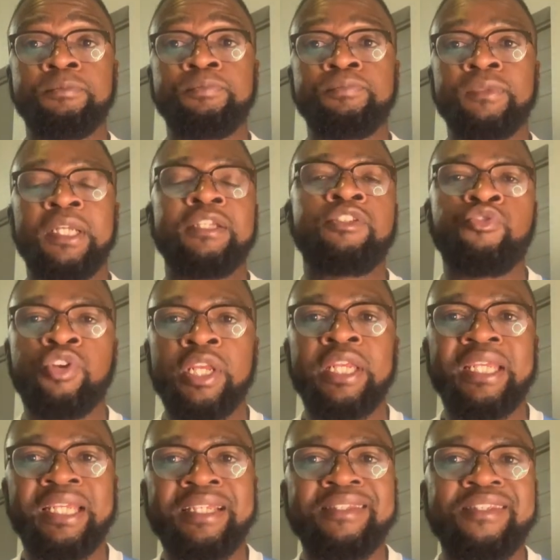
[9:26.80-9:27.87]
It's really
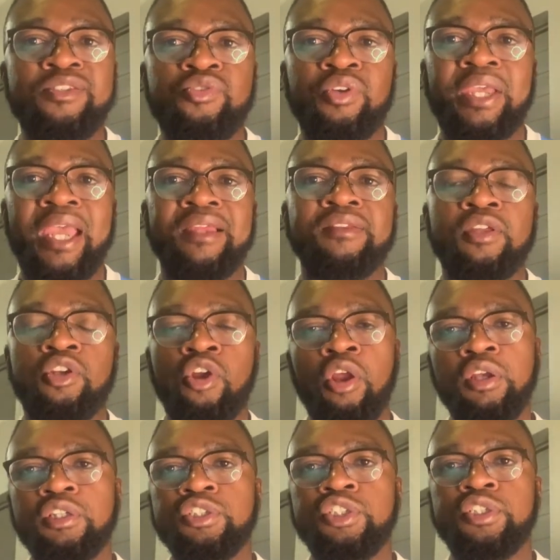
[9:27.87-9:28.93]
easy to gain the
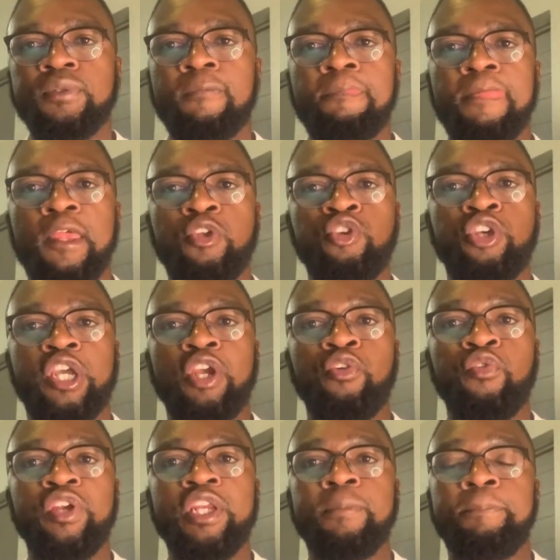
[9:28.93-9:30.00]
knowledge. You can
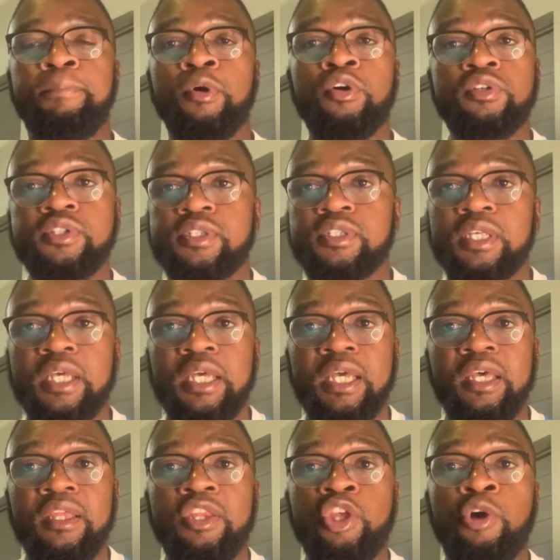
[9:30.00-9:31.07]
read books.
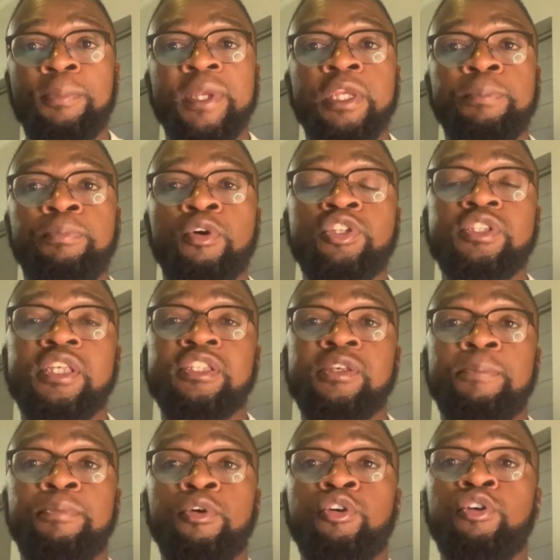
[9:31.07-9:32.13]
There are many books. There's a
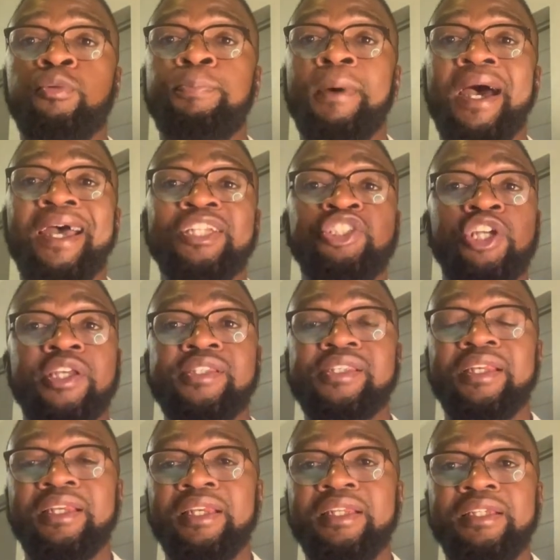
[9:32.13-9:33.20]
book by
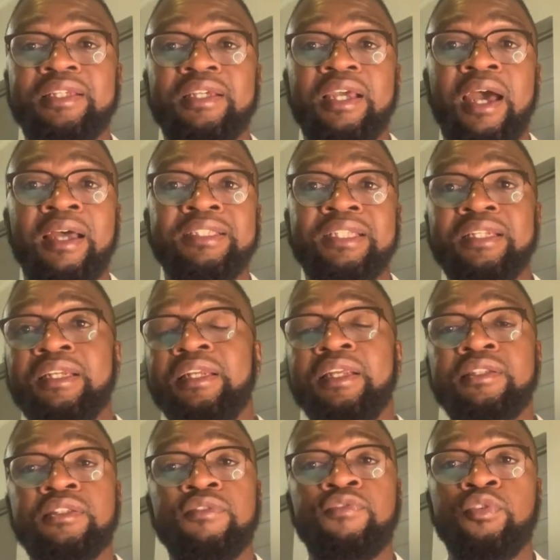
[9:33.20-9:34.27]
Jason Lee. I did an
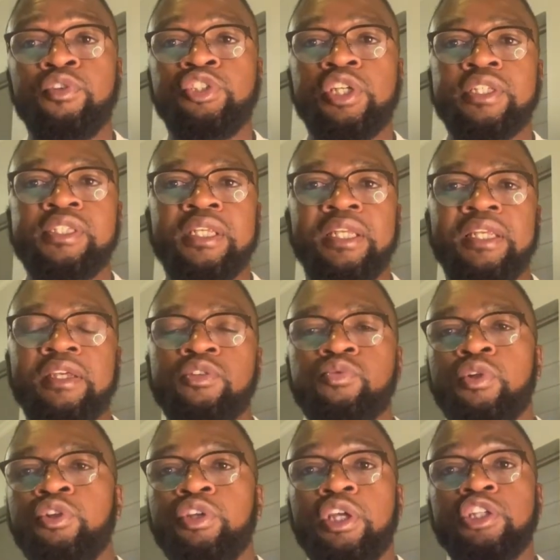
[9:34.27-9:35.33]
interview with Jason Lee as
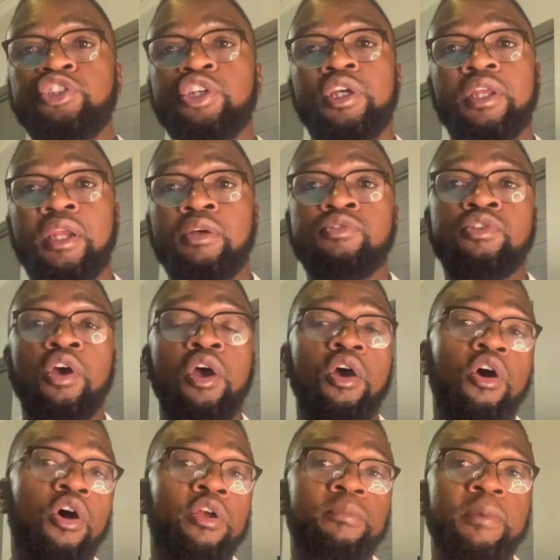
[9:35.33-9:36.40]
well. You can check it out
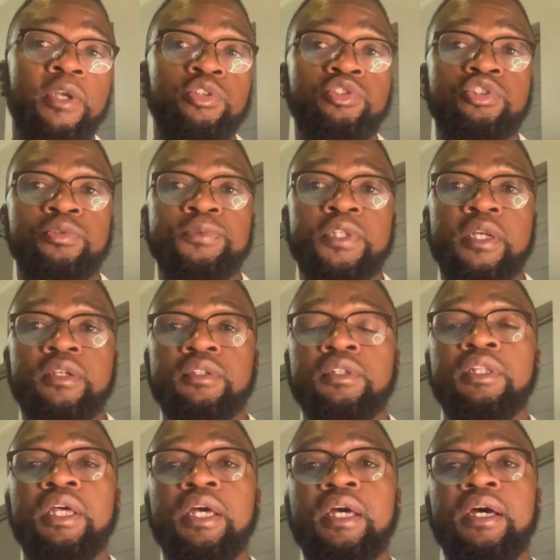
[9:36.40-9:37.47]
on my YouTube
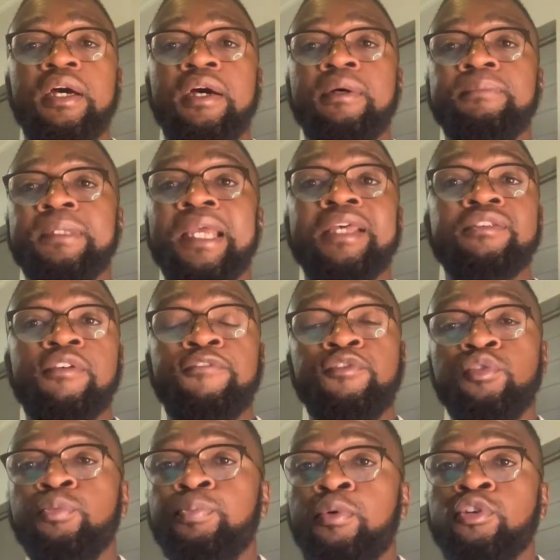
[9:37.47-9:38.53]
channel. He has a
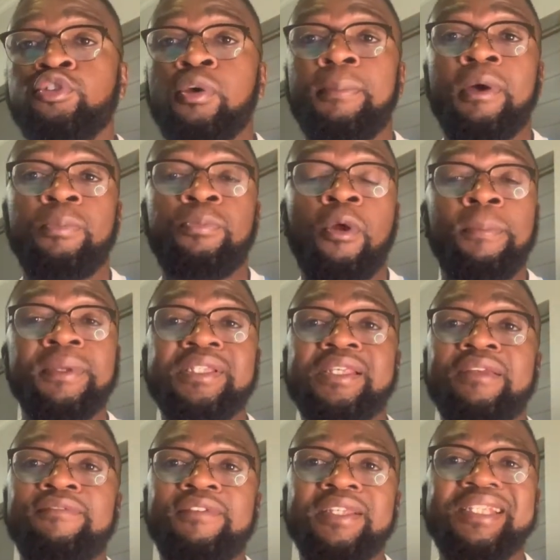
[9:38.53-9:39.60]
few books about property
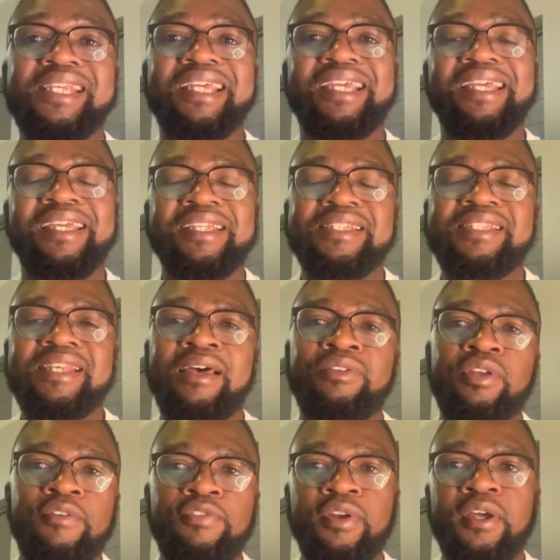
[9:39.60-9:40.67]
investing in South
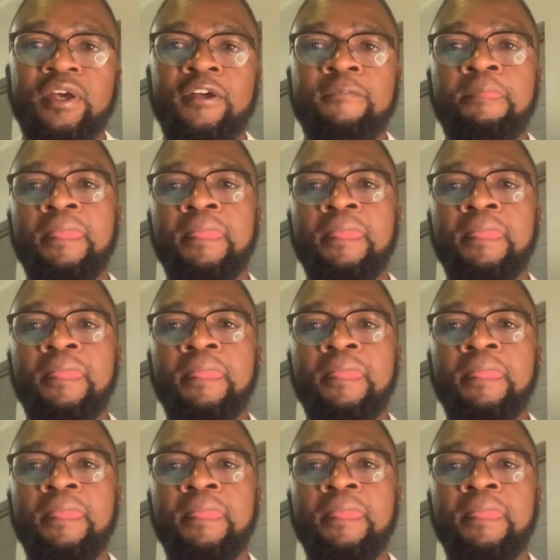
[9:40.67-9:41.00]
Africa.